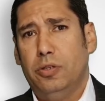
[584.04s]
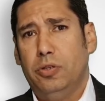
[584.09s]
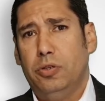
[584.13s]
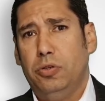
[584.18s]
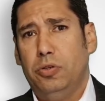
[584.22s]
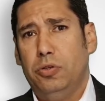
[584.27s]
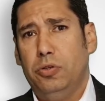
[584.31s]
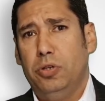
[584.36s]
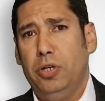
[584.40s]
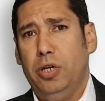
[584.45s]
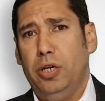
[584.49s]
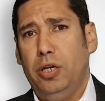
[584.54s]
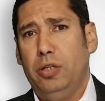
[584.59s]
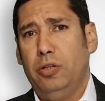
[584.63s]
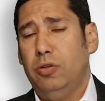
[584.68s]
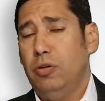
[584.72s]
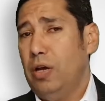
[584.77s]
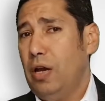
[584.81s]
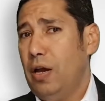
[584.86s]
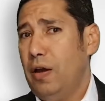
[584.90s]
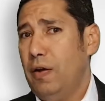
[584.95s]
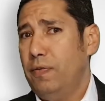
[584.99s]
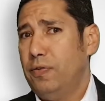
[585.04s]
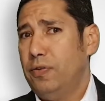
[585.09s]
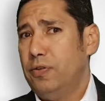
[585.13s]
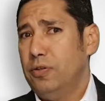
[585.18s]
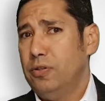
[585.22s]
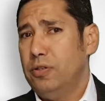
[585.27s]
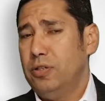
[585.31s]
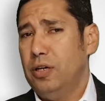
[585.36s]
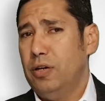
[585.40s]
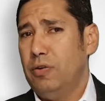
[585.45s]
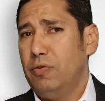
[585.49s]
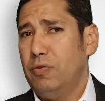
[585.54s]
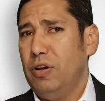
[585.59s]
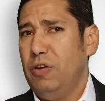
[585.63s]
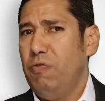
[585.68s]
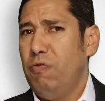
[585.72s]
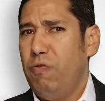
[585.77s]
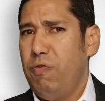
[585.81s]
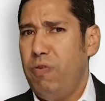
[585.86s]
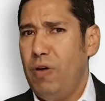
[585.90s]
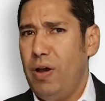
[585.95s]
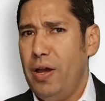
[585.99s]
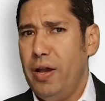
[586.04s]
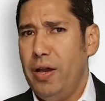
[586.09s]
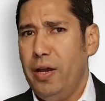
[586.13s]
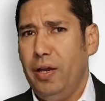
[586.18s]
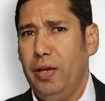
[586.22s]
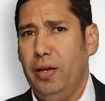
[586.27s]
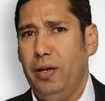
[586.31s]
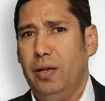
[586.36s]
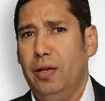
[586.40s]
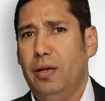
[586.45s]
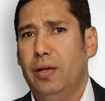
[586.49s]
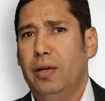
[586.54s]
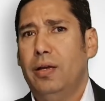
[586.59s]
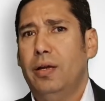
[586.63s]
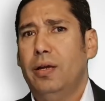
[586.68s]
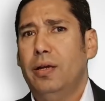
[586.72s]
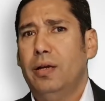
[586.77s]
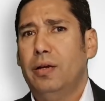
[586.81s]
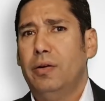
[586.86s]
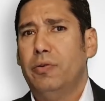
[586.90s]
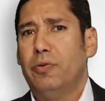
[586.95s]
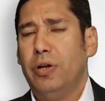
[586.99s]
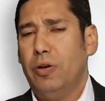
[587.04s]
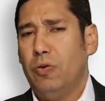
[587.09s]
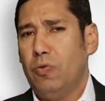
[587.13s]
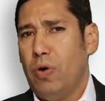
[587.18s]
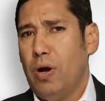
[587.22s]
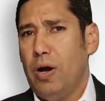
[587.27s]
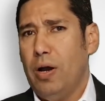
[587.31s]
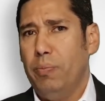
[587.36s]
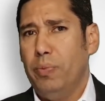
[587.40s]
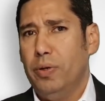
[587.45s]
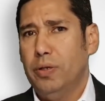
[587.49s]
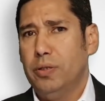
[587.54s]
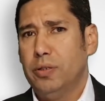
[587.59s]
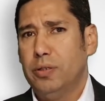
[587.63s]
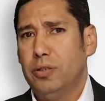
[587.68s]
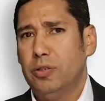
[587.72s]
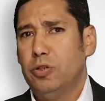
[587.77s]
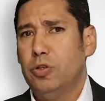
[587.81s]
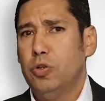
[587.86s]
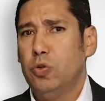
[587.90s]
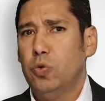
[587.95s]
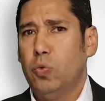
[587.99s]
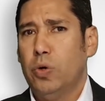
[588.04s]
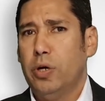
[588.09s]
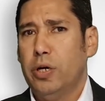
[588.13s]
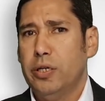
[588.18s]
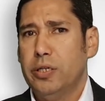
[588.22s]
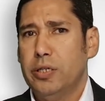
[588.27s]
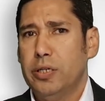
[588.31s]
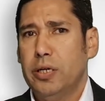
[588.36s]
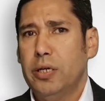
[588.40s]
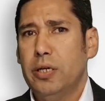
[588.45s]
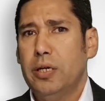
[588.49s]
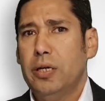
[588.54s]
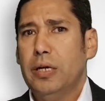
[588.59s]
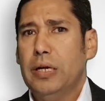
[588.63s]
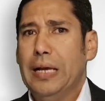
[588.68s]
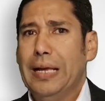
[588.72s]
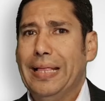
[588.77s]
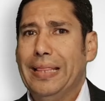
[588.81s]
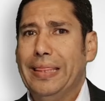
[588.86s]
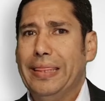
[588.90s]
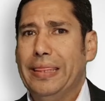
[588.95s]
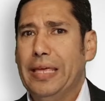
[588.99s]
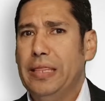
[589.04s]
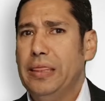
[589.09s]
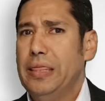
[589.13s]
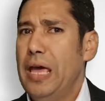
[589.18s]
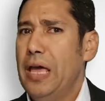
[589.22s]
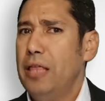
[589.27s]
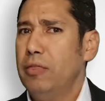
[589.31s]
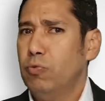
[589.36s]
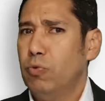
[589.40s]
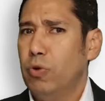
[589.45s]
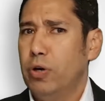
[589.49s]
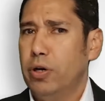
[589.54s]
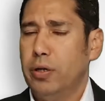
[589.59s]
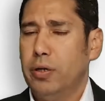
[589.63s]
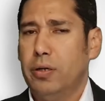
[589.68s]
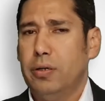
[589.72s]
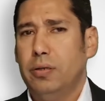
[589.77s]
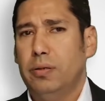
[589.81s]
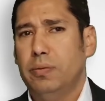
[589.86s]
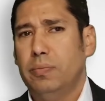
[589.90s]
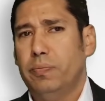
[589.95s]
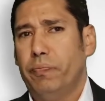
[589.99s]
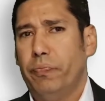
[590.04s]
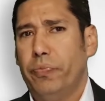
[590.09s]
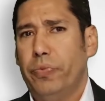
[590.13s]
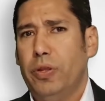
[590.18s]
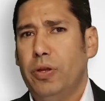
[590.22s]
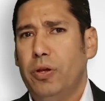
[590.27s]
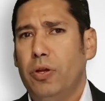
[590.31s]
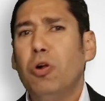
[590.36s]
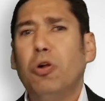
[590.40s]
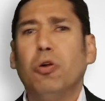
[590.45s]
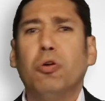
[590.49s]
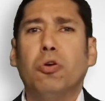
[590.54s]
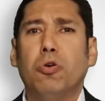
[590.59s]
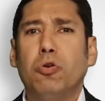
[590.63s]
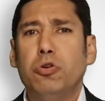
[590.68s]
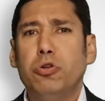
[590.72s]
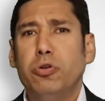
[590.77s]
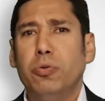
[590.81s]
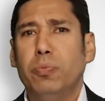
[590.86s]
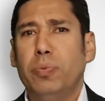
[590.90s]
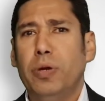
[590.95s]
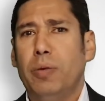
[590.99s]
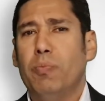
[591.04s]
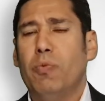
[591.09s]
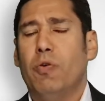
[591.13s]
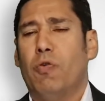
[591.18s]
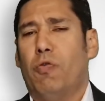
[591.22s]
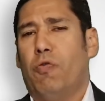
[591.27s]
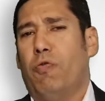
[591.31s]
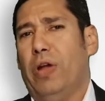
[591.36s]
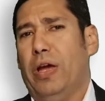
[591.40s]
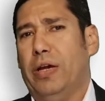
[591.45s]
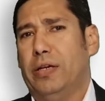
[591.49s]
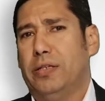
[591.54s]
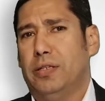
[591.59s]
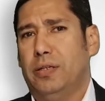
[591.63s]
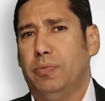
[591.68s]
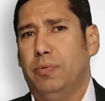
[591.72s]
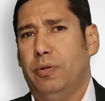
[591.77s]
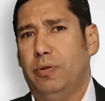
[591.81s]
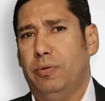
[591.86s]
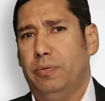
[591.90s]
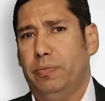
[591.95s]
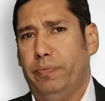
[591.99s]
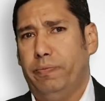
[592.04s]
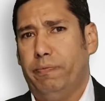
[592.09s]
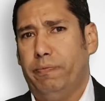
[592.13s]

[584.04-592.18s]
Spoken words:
Do you need to have such a refined requirements towards the network, or could you be more flexible?